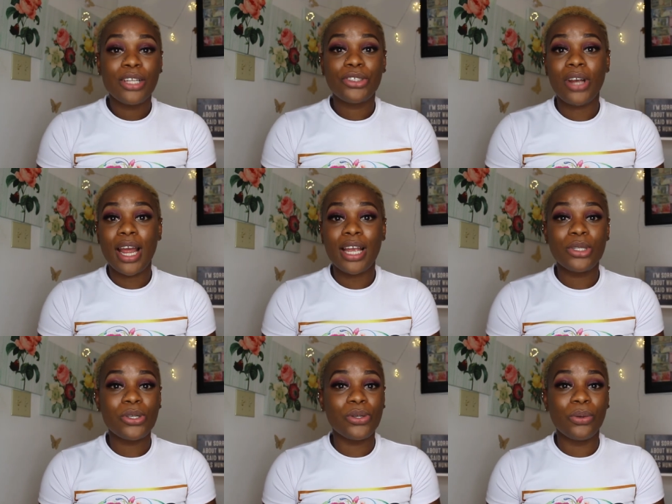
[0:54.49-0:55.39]

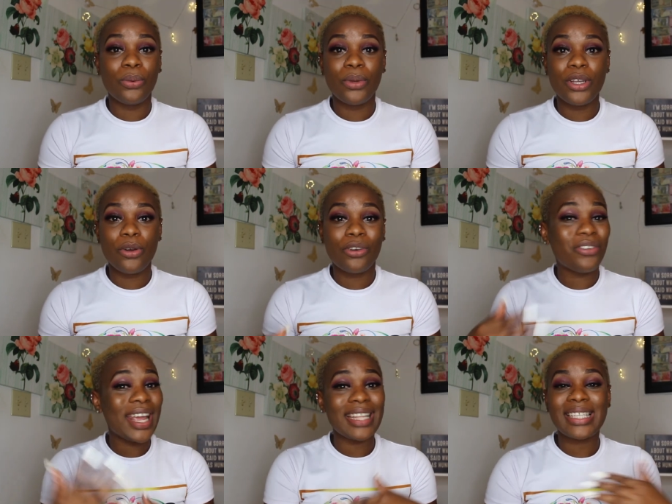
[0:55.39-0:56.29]
trying to, you know,
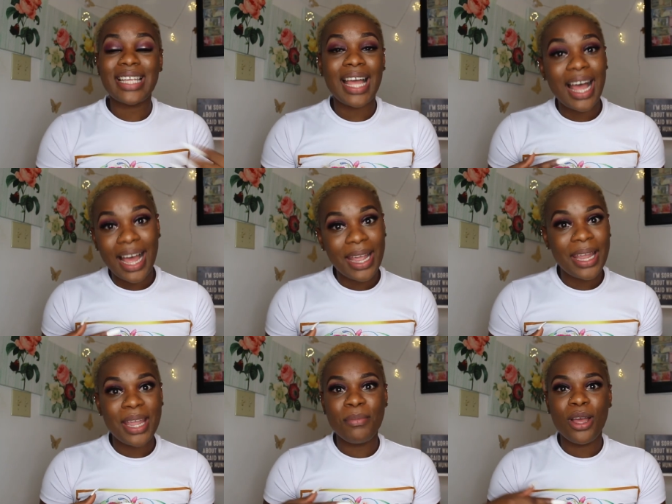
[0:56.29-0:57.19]
create
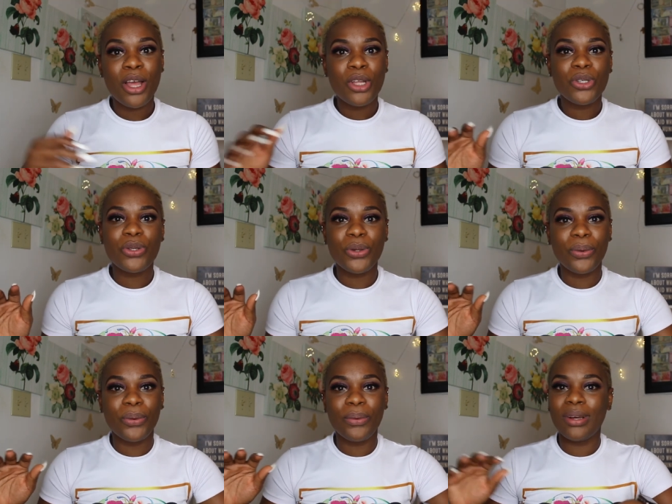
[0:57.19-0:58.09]
time
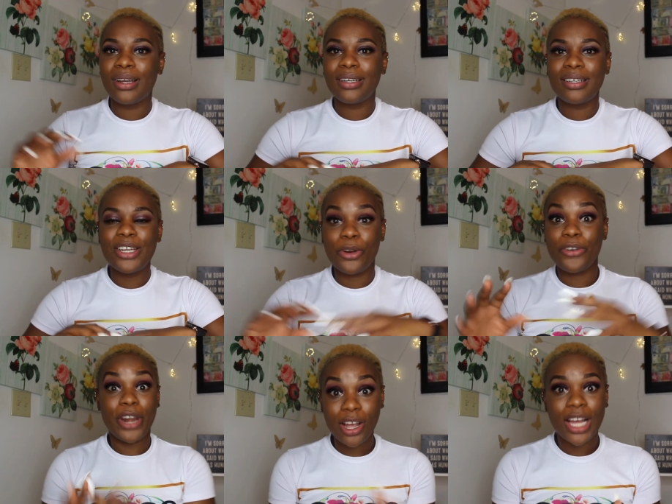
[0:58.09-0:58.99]
to, you know,
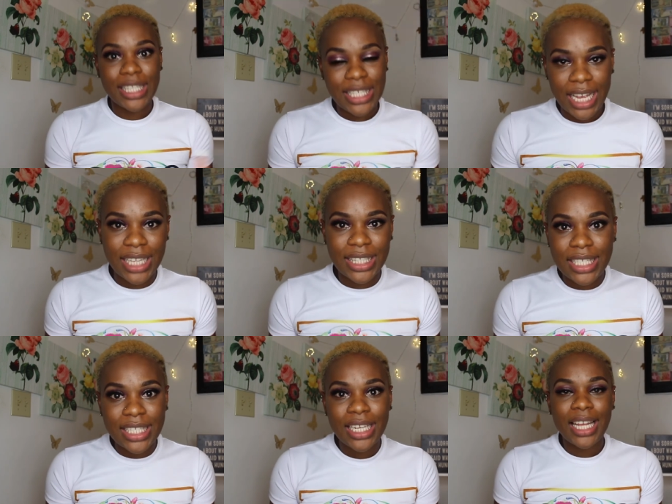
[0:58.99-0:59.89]
create
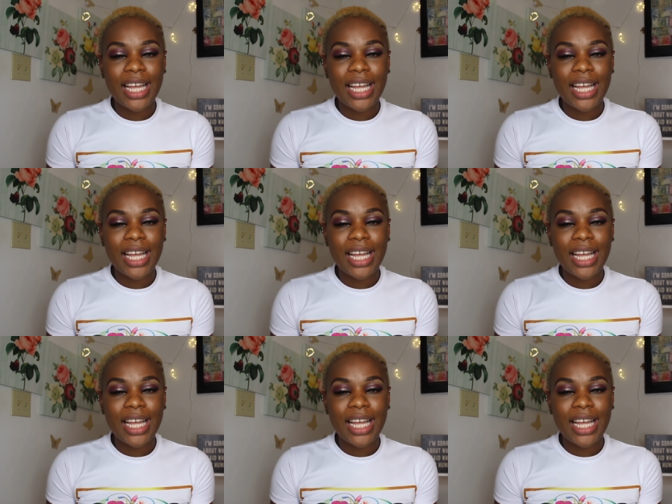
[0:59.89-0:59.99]
content.